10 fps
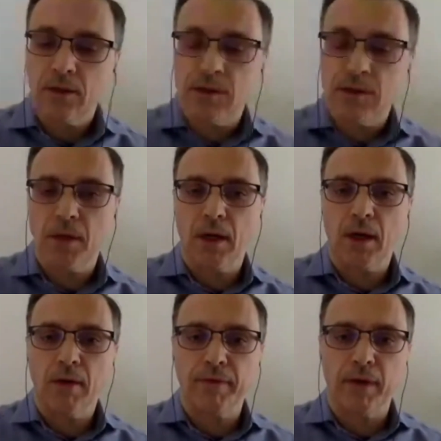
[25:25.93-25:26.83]
something
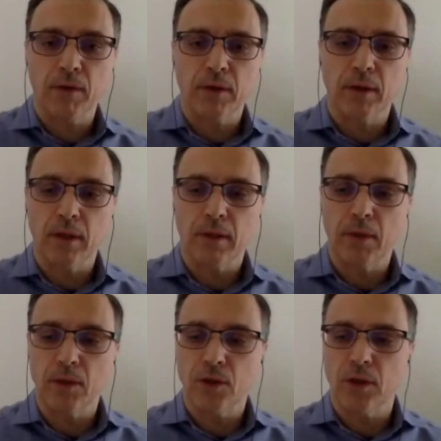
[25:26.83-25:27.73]
I found in
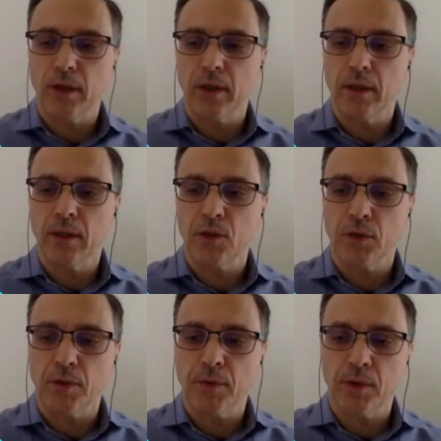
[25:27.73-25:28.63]
my journey in
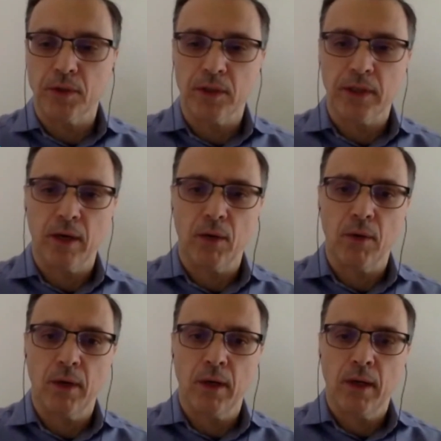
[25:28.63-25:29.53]
digital therapeutics, is how